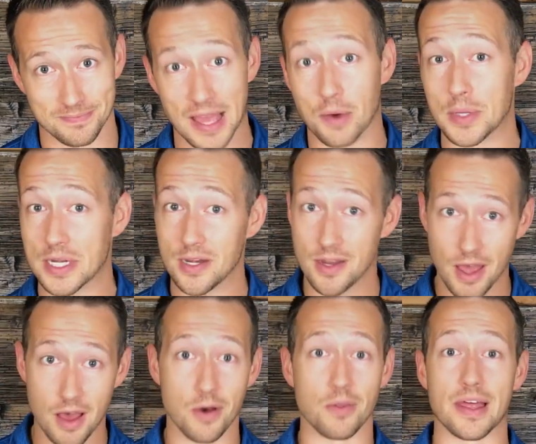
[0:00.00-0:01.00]
Now, we
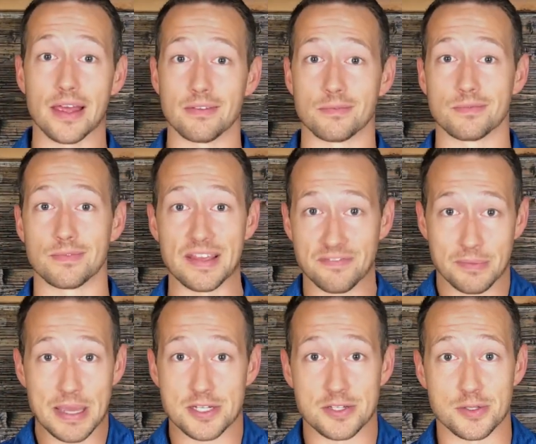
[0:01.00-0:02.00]
know that
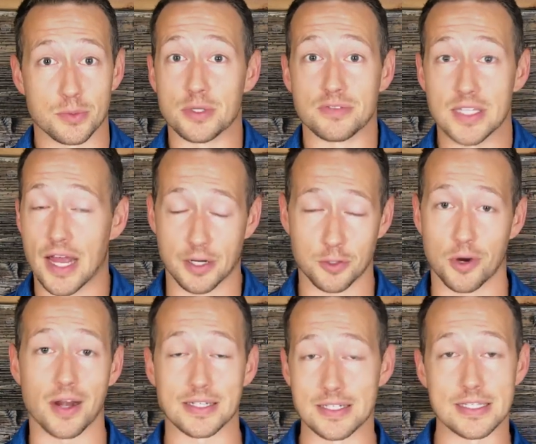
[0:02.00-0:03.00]
inflammation is the root of a lot of
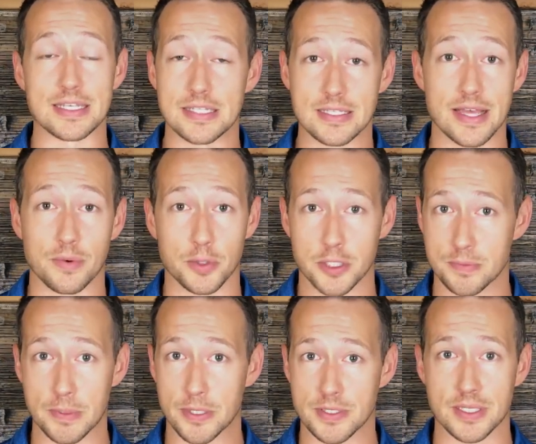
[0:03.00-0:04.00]
chronic diseases that we're
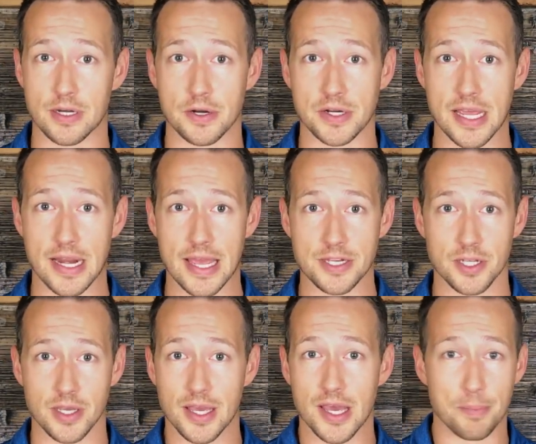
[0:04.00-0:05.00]
experiencing in our day and age,